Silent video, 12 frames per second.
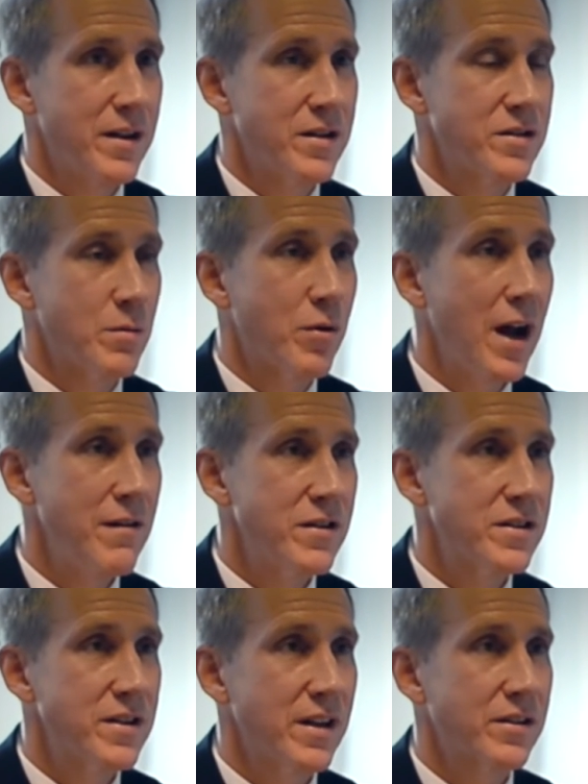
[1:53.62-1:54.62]
Because the
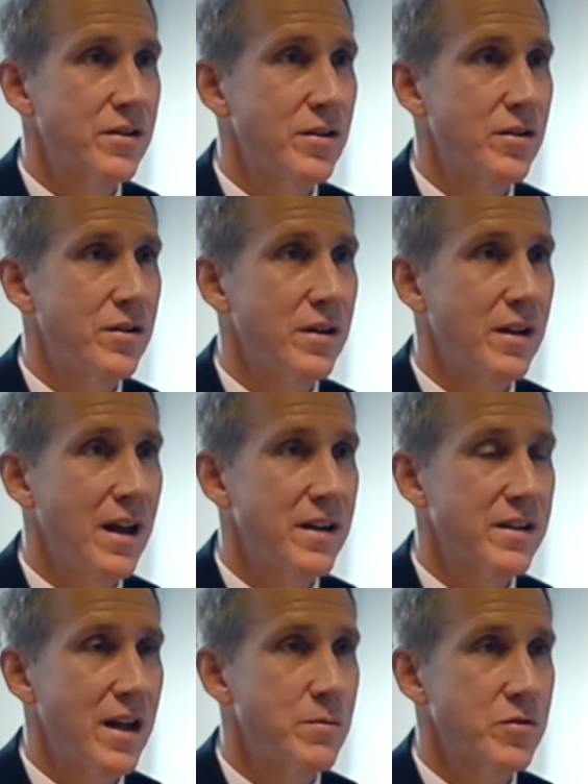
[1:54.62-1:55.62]
private sector, a lot
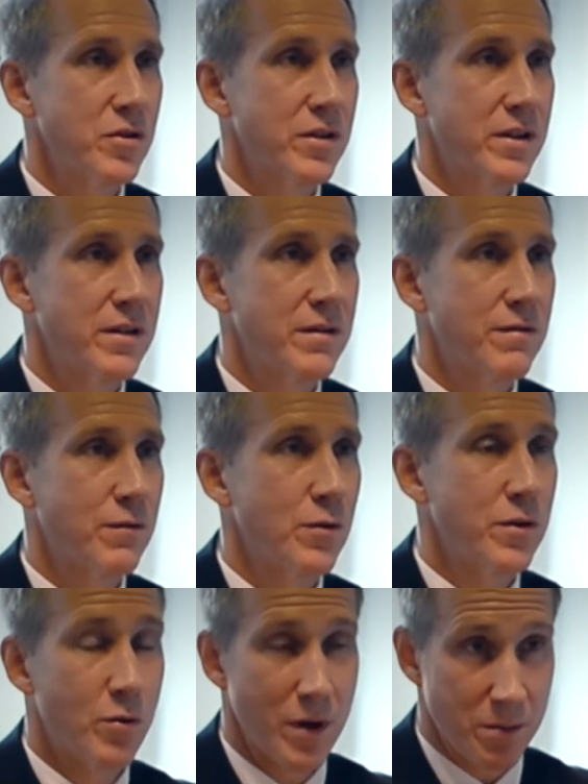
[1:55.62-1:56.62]
of times, looking
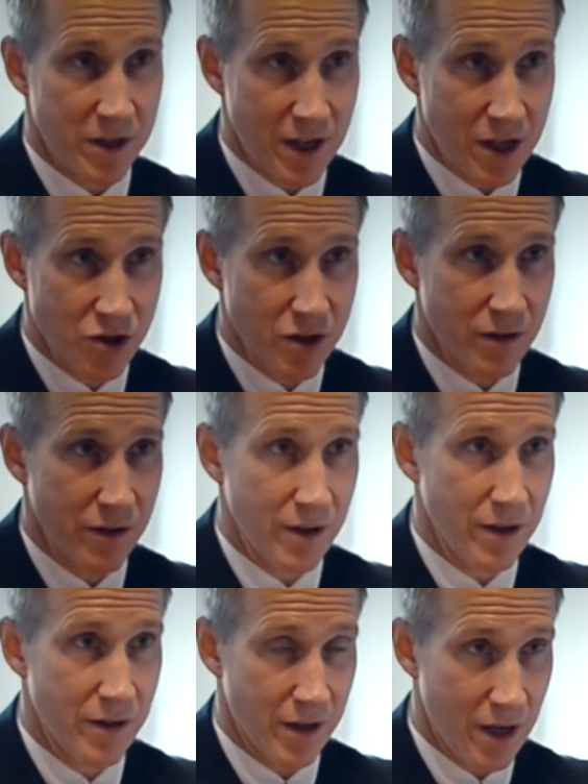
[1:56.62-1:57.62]
for the reputation of
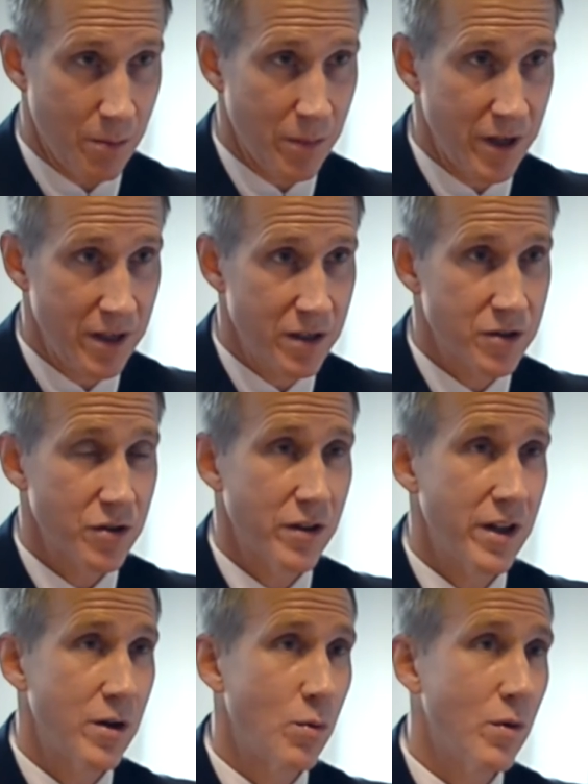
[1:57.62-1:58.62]
the company, so
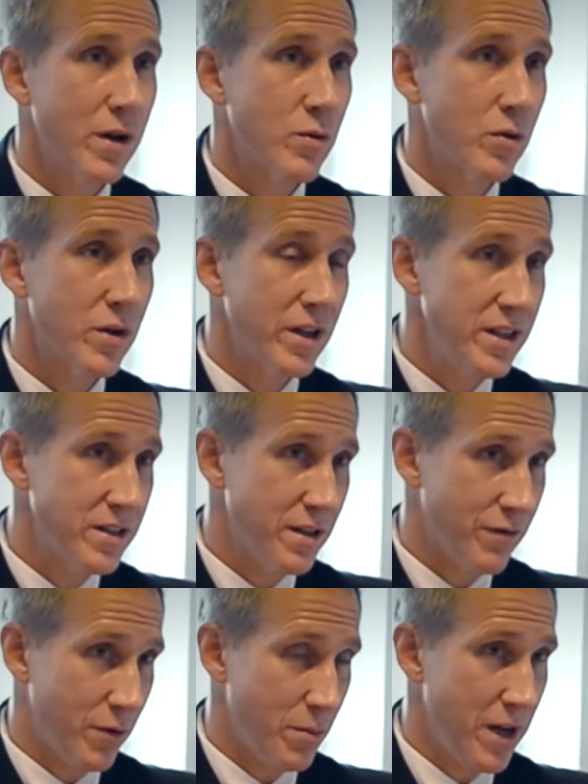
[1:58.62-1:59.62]
they don't want to release
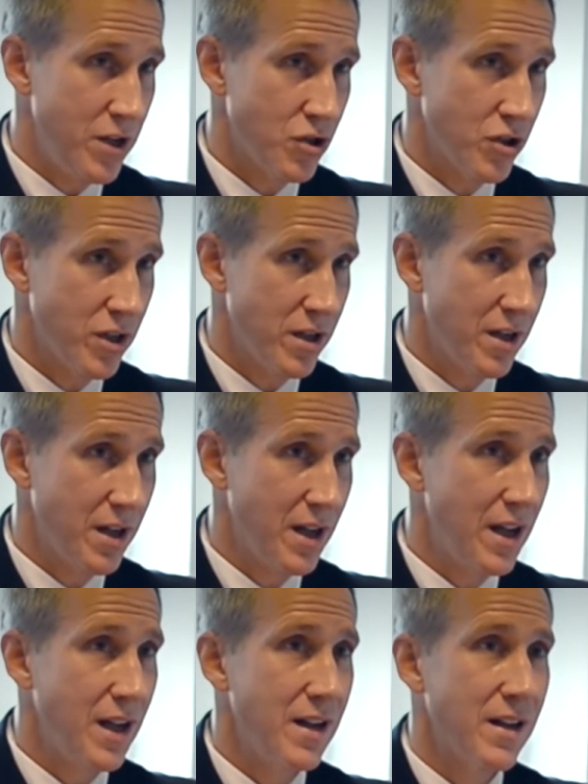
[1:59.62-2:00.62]
information
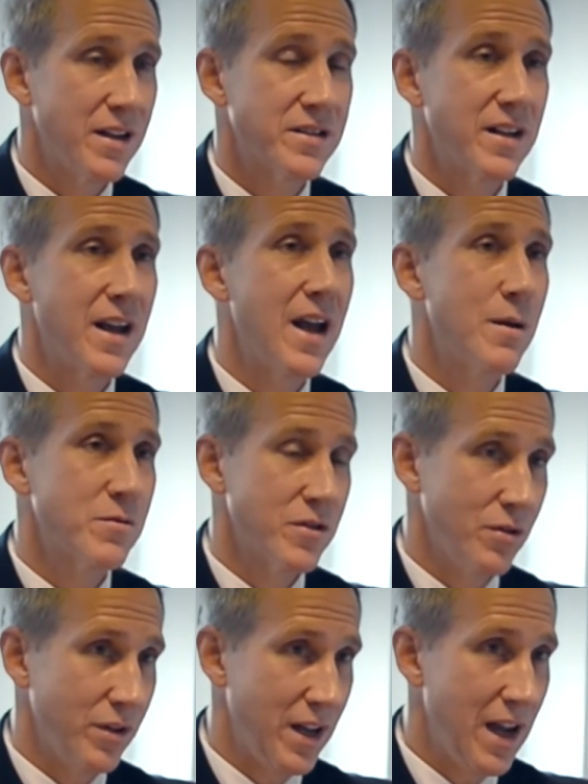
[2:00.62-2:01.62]
unless they
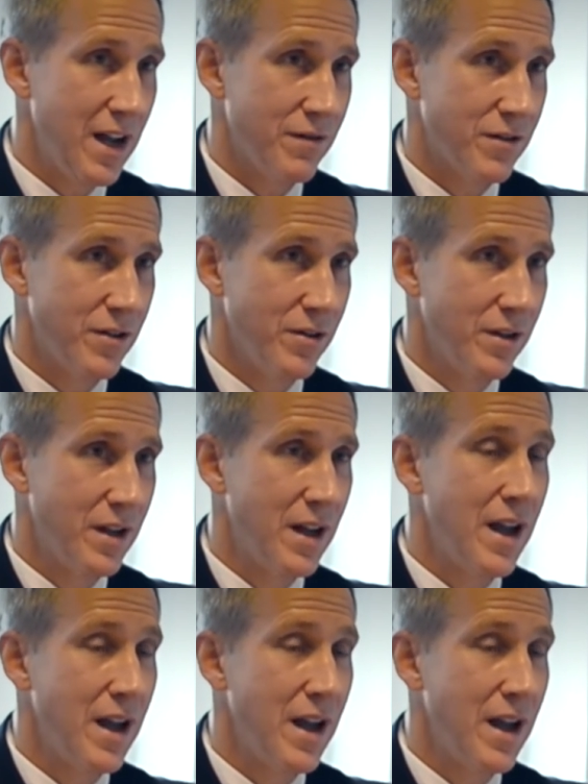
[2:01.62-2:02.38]
absolutely have to.